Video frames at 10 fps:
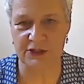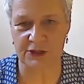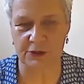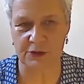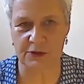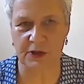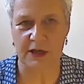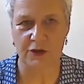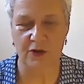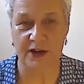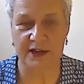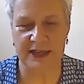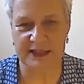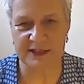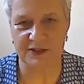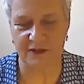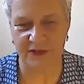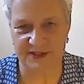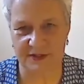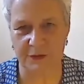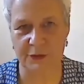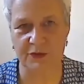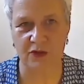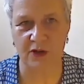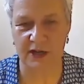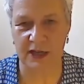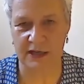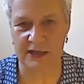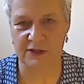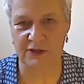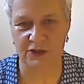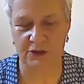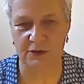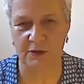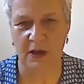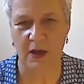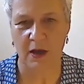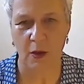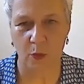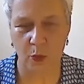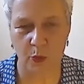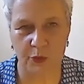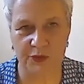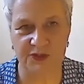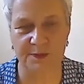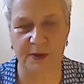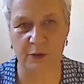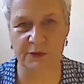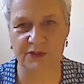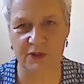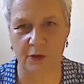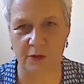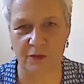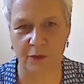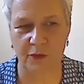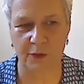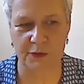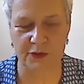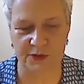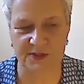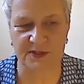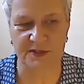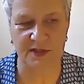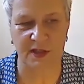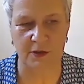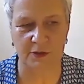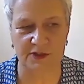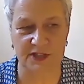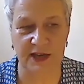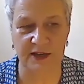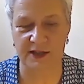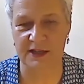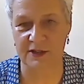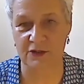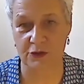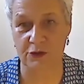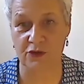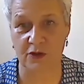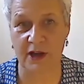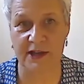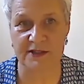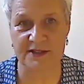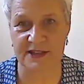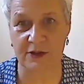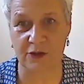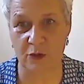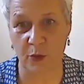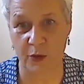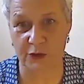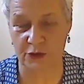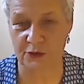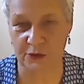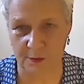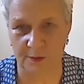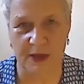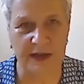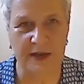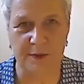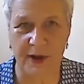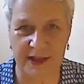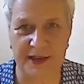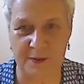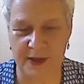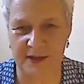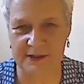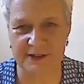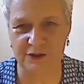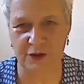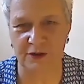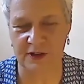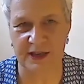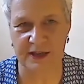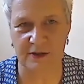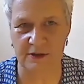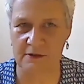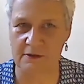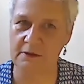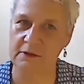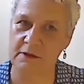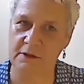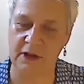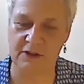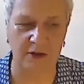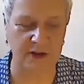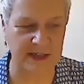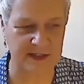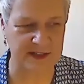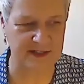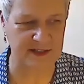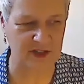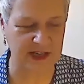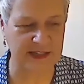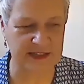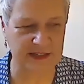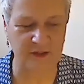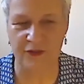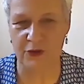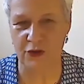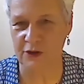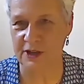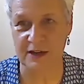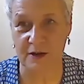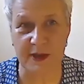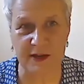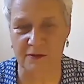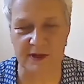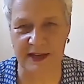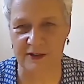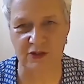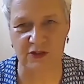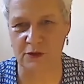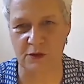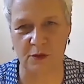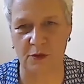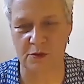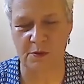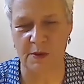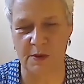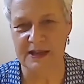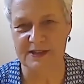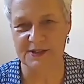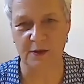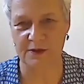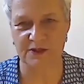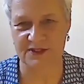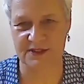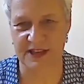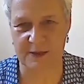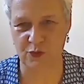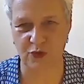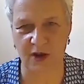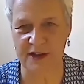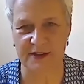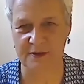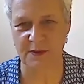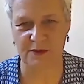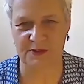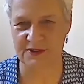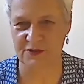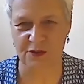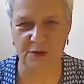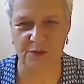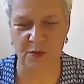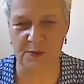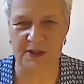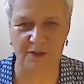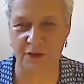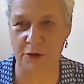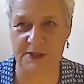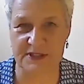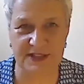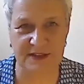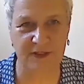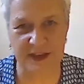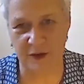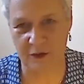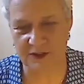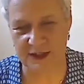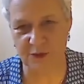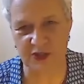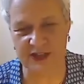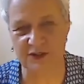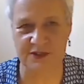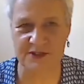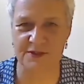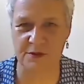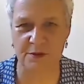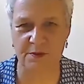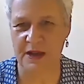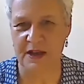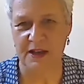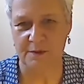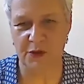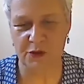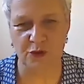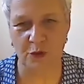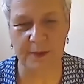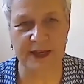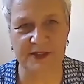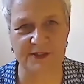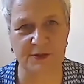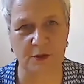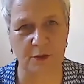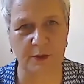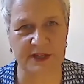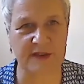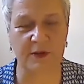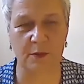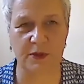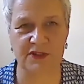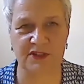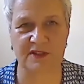to try and get into festivals, try and get into awards, but also for the producers that you're targeting, do try and send your work to them by email, and don't get disenchanted if you don't get an immediate reaction or so on. Just keep trying, whether it's through Women in Film and TV or Game Changers or Mutual Mates or whatever. We just